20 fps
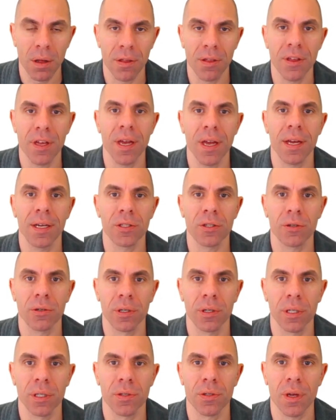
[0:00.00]
The
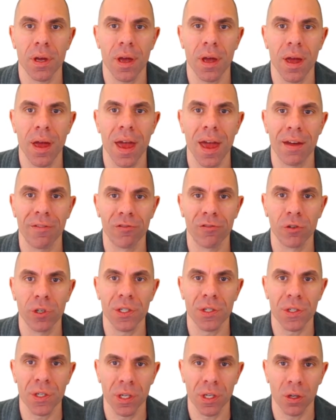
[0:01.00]
answer is
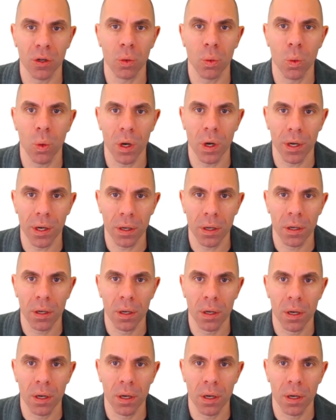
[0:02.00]
every single one.